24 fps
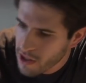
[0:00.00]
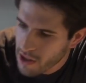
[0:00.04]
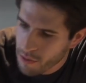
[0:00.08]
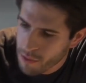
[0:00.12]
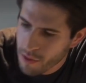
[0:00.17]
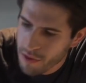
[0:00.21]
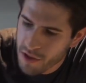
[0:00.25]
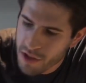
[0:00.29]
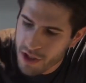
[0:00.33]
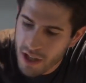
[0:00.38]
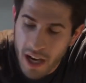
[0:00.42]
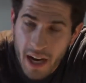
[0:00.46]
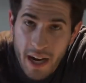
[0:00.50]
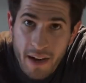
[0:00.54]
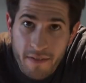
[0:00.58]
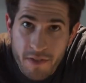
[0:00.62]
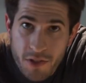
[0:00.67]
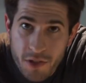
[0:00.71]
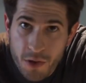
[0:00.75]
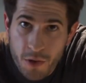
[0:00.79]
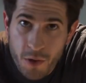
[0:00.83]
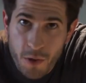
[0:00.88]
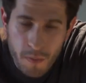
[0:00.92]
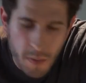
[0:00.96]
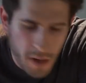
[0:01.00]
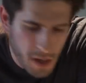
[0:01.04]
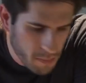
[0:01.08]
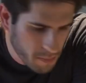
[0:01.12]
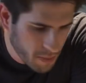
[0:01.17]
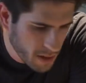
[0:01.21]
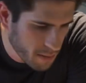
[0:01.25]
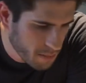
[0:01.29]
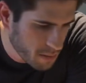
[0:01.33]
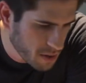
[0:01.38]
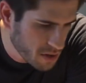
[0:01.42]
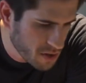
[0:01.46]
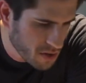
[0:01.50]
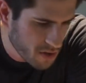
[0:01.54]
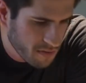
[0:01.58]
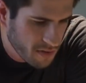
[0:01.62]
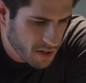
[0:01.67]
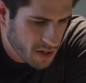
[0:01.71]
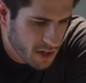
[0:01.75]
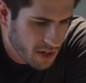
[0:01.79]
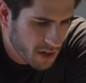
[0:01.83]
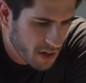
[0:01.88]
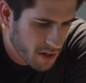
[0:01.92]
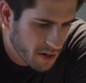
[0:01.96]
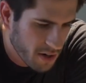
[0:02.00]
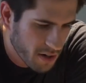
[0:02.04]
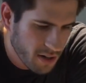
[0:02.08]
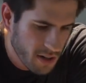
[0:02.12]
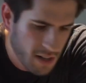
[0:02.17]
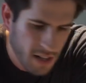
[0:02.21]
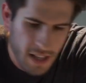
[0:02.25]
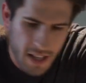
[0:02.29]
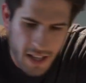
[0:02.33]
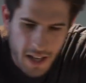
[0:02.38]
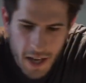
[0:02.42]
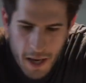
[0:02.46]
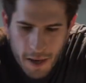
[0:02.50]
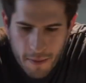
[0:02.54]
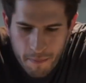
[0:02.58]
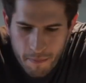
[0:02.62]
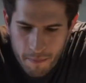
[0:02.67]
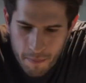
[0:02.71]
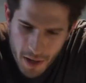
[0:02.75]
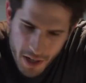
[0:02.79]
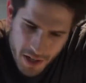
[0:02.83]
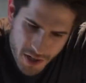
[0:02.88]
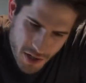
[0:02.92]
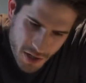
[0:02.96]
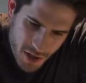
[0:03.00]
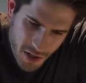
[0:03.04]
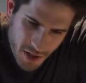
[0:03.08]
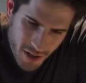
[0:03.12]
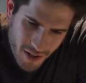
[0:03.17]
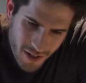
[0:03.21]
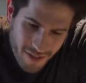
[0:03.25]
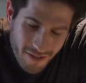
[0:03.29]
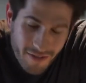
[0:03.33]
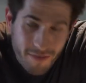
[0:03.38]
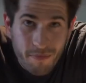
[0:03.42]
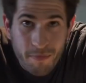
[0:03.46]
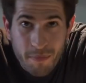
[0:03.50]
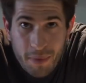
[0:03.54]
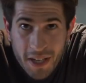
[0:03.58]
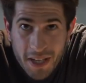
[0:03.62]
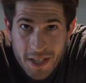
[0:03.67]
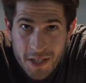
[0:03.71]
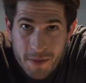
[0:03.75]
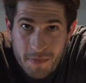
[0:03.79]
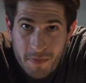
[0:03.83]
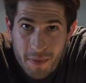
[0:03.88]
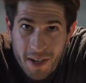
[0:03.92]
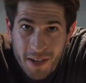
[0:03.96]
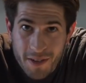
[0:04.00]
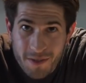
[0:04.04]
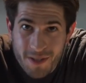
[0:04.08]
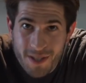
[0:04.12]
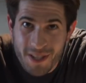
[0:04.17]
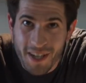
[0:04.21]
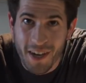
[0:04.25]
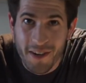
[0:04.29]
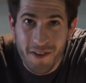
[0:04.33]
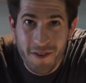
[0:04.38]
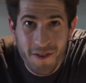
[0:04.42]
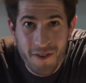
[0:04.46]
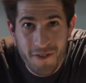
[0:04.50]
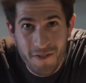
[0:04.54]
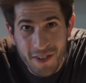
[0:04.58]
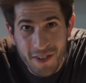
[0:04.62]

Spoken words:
We just have 2 bell peppers over here, a bunch of bean sprouts. I don't know